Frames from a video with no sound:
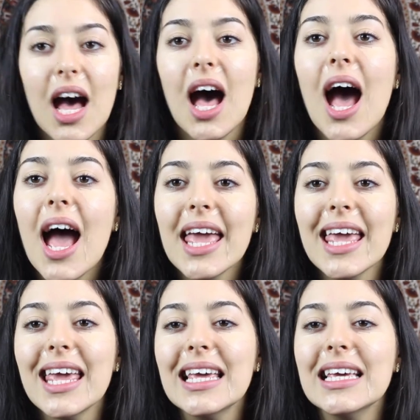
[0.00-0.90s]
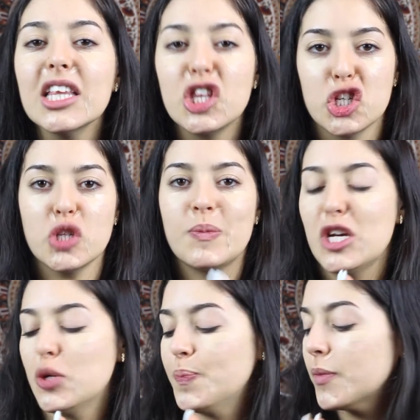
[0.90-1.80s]
Ay, Dios
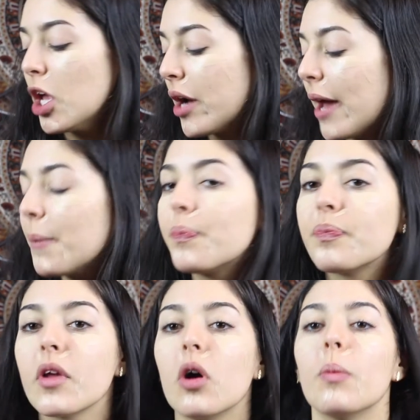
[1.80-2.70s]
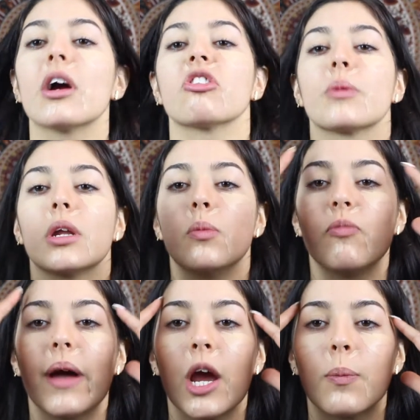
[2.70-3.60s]
mío. Okay. Oh my gosh, I'm gonna
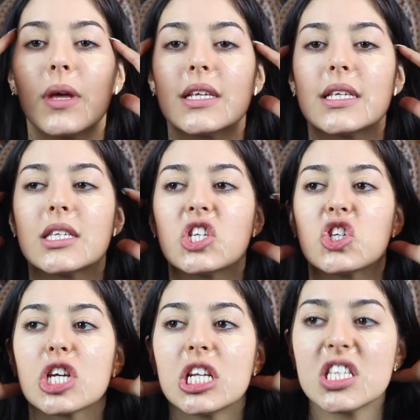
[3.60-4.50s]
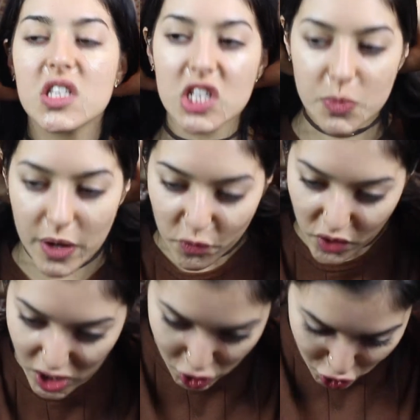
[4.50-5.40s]
move my hair because it's just gonna stick to my
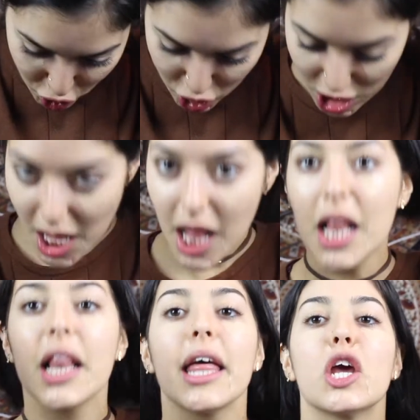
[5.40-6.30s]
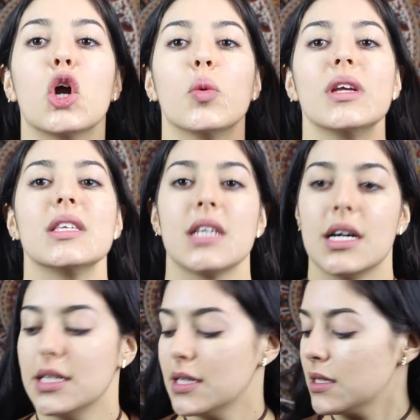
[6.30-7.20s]
face like it always
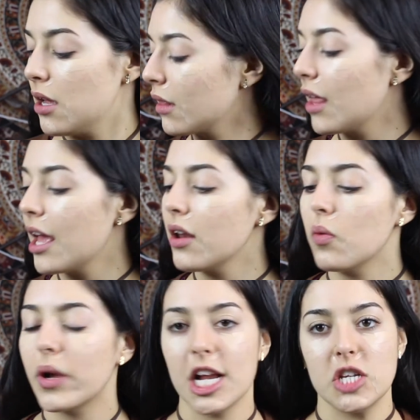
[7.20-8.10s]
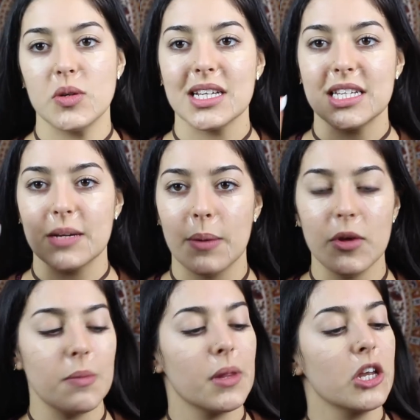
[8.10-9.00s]
does. Then what I do is I take my
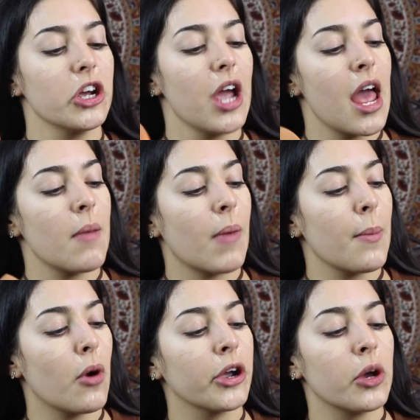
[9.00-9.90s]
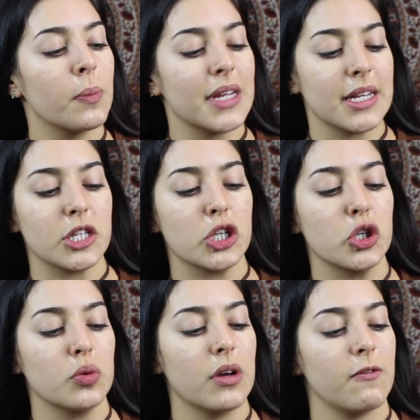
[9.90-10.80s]
beauty blender and my
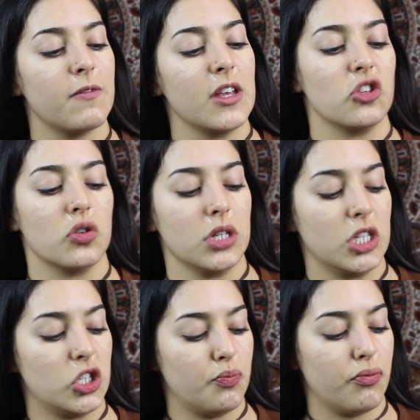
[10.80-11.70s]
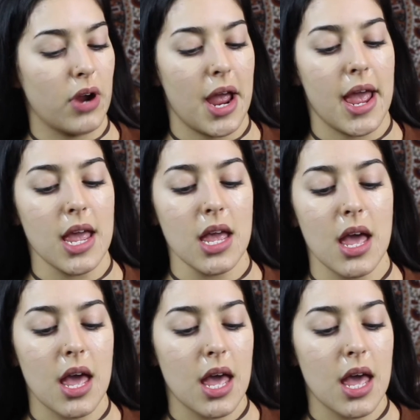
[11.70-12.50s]
Badescu facial spray.